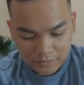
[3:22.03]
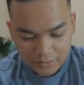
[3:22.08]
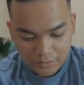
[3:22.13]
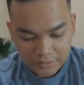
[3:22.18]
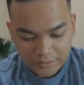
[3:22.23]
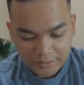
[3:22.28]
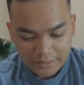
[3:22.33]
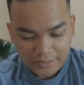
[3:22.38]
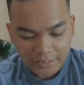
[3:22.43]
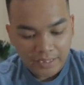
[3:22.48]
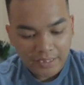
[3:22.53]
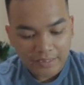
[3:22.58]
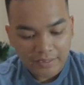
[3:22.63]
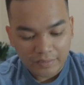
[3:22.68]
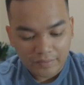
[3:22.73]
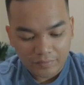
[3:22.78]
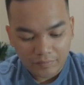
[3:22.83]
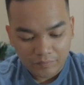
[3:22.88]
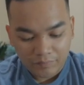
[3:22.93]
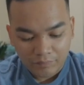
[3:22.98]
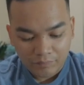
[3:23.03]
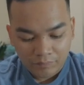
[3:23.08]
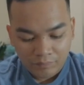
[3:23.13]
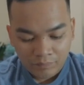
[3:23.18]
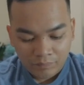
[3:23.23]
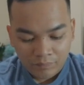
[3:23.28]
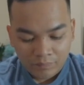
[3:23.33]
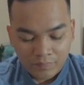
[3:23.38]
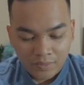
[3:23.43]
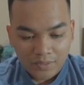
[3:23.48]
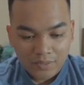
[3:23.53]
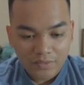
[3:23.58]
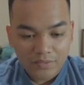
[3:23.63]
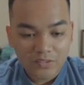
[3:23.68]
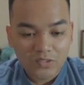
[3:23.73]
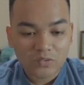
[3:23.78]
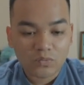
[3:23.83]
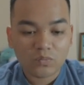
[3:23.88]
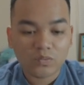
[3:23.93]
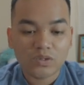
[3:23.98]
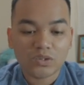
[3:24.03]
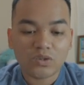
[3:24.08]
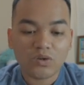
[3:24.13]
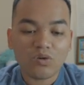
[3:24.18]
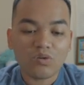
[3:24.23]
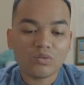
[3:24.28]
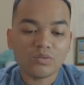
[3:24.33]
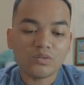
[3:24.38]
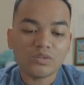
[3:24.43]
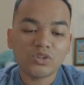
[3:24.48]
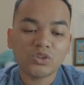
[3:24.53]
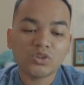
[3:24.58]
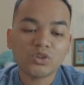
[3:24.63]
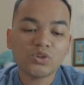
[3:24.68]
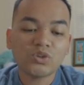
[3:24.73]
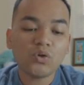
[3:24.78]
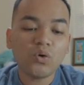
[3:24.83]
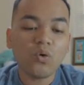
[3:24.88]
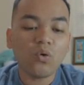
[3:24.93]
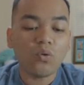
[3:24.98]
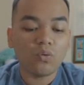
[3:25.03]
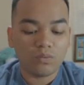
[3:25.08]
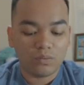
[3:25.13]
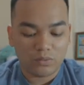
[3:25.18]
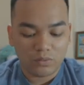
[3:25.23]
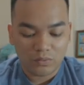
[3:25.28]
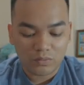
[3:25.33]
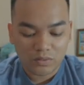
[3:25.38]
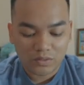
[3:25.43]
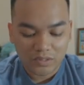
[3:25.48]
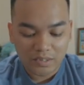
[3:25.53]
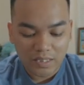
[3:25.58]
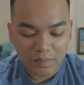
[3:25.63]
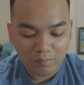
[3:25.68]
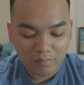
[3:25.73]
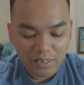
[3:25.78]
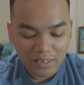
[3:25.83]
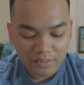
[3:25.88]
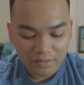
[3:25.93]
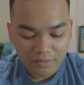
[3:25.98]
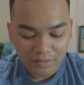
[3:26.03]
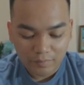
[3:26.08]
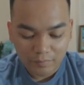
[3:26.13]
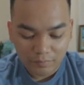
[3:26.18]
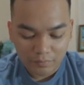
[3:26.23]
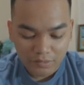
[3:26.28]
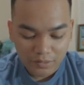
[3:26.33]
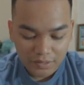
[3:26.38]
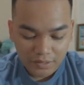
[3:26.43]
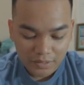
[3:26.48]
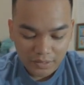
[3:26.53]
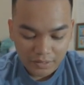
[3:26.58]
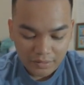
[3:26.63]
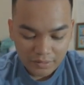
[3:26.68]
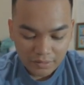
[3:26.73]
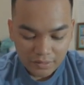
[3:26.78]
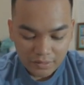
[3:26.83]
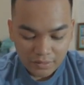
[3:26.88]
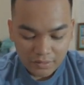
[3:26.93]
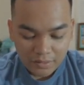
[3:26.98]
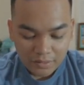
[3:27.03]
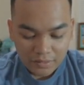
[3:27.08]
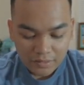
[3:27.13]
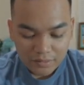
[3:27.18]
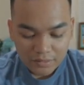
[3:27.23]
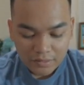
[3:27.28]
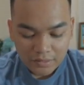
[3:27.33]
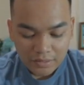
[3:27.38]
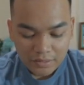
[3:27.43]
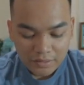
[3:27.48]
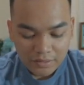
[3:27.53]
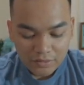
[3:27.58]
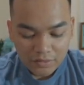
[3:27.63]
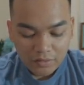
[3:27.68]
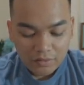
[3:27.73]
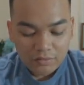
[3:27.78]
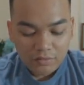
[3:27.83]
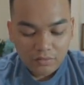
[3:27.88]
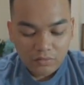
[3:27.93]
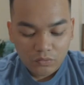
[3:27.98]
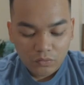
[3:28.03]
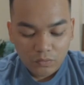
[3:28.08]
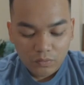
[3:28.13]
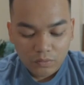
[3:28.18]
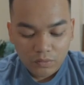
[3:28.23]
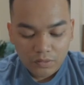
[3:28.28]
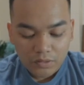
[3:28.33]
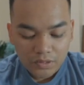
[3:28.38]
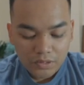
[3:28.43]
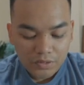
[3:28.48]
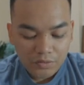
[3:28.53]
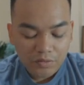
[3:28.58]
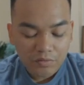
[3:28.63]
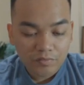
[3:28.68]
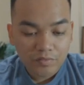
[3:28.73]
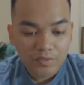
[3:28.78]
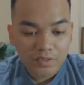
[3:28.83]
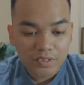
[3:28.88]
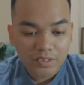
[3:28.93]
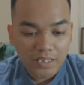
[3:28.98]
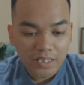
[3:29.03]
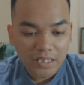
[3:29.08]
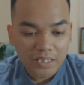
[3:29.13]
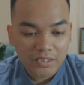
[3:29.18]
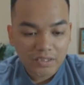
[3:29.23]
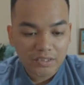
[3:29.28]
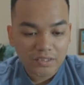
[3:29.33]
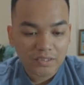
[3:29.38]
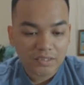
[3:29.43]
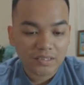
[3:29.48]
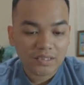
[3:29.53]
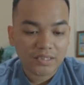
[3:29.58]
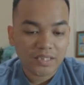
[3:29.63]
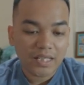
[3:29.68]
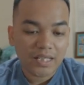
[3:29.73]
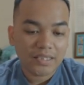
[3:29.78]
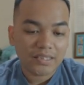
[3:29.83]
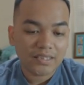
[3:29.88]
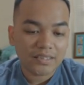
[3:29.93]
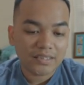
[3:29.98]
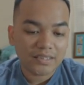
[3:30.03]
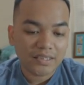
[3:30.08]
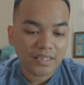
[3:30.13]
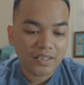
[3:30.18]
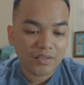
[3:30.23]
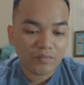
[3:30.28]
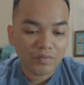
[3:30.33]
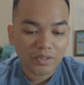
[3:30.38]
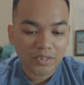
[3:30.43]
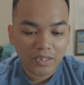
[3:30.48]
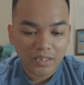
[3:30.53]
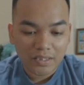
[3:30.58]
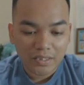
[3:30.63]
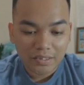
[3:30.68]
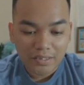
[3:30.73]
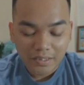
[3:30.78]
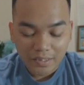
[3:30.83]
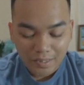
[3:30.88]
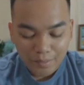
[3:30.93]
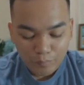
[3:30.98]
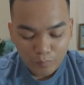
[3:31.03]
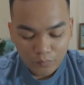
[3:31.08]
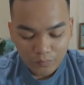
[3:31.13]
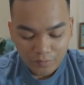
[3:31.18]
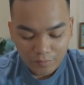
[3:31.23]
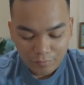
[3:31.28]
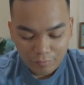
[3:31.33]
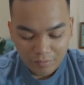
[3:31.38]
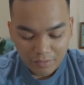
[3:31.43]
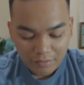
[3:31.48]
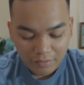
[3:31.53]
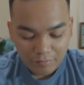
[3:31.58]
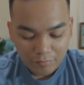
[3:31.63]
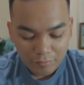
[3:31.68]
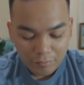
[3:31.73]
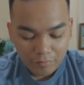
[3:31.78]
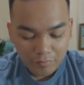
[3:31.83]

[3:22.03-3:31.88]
a 10. This one was so close to that black label. Look at that. 10s on the corners, surface, edges, and the centering got a 9.5.